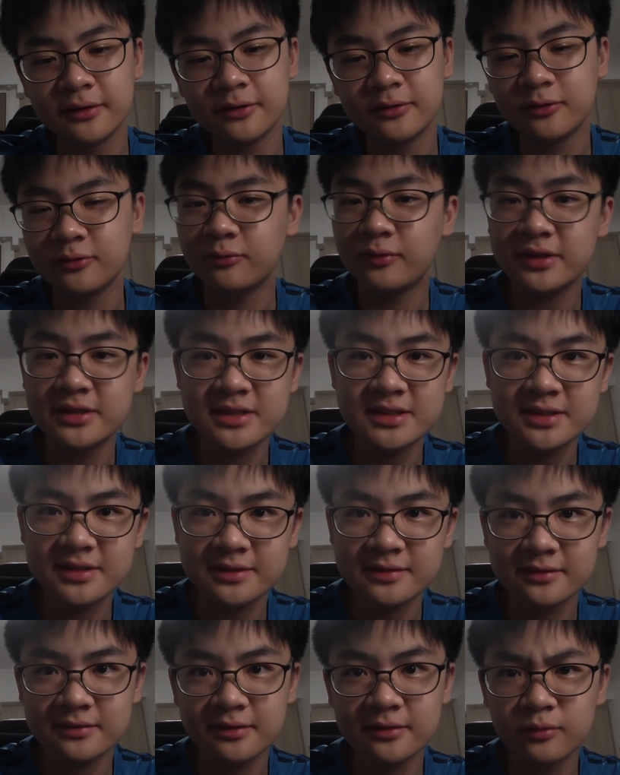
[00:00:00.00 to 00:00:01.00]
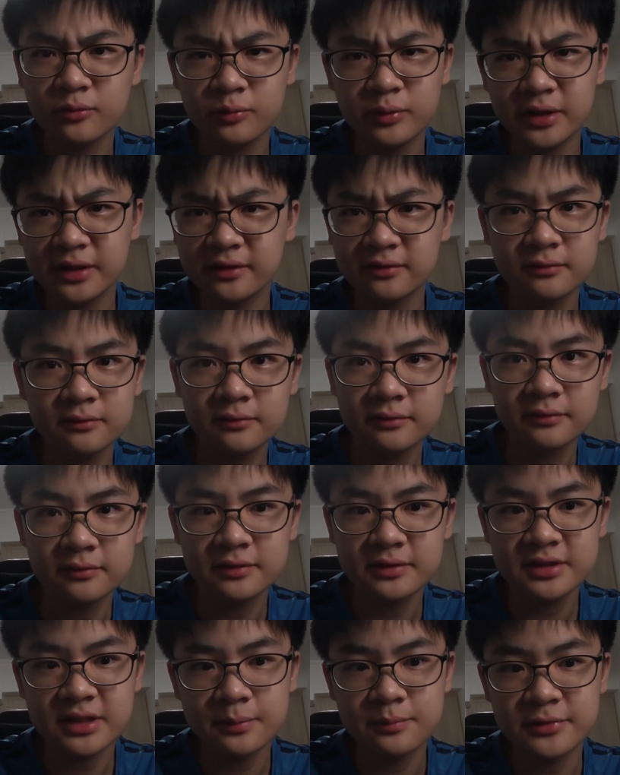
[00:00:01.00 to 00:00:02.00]
what this weird
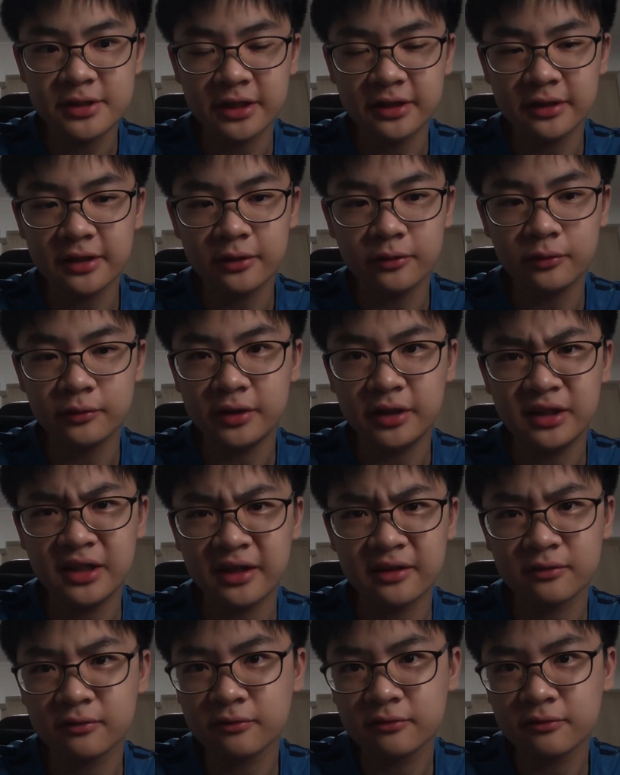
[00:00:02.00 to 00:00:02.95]
subject that only like